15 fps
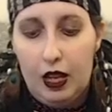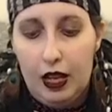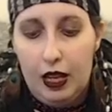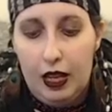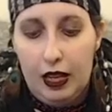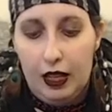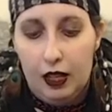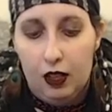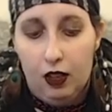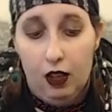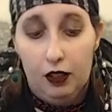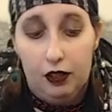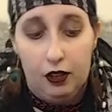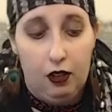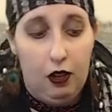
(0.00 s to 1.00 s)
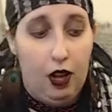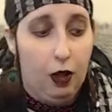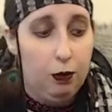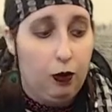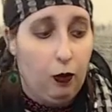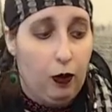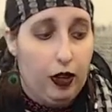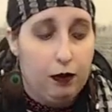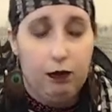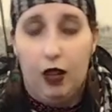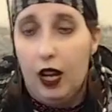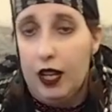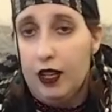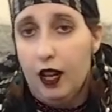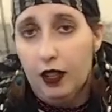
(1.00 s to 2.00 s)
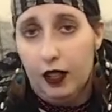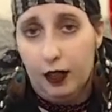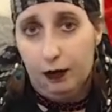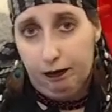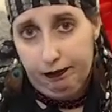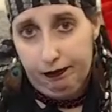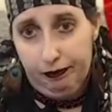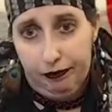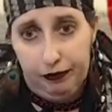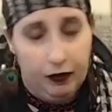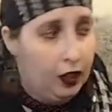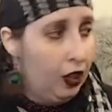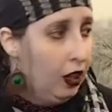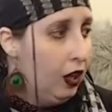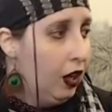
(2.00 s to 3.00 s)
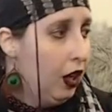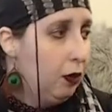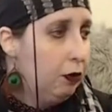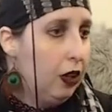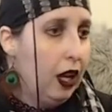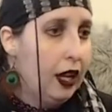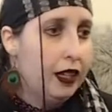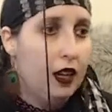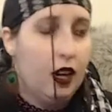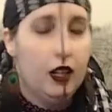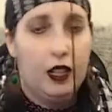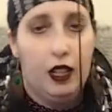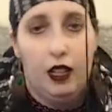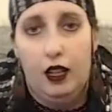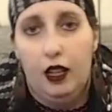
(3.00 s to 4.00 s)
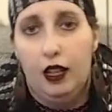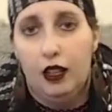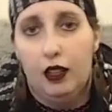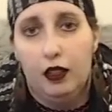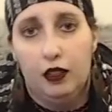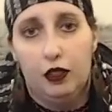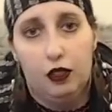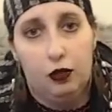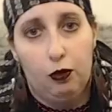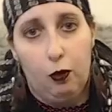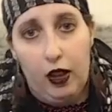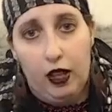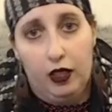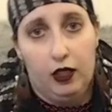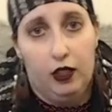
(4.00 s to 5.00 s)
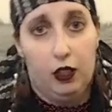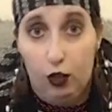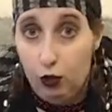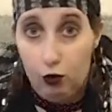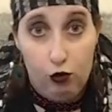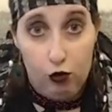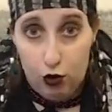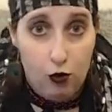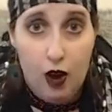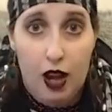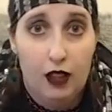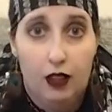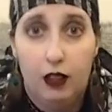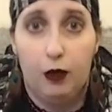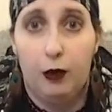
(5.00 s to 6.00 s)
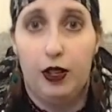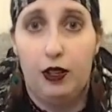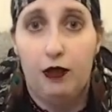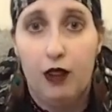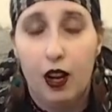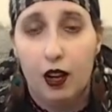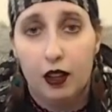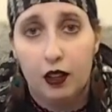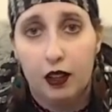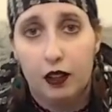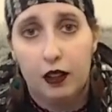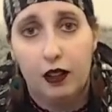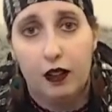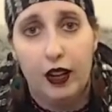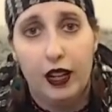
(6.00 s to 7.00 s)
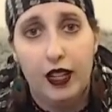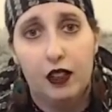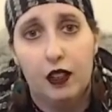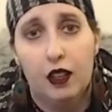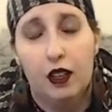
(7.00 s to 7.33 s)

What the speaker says: It can also help with blind knocking. Blind knocking is when you do not look when you knock, right?